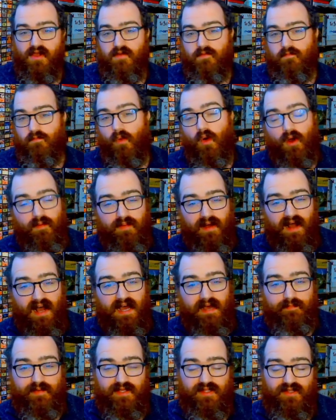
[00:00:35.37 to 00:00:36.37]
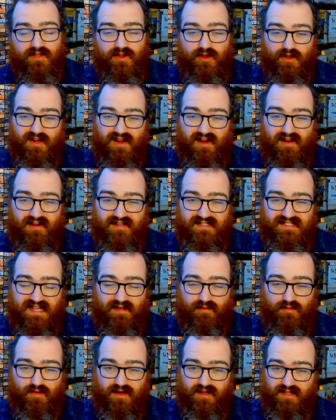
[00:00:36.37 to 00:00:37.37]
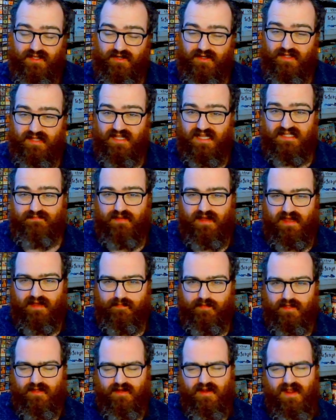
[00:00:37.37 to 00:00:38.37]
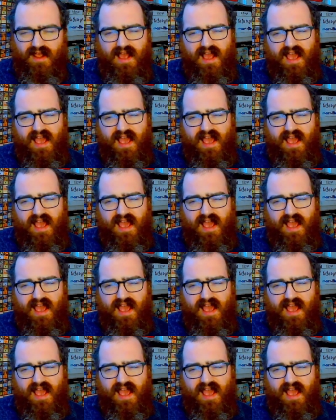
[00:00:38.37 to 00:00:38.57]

more popular or cards that were a little less popular,